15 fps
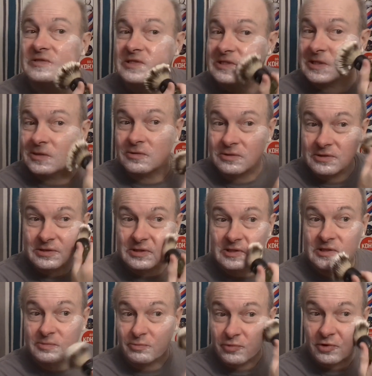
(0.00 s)
soaked
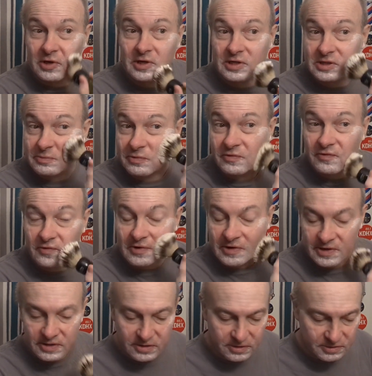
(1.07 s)
this brush
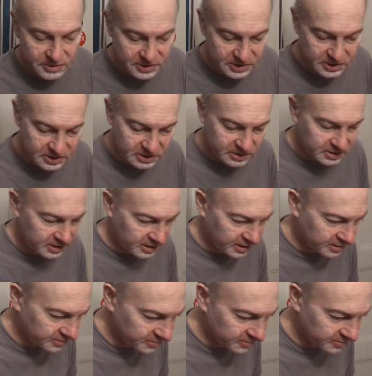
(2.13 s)
before I used it.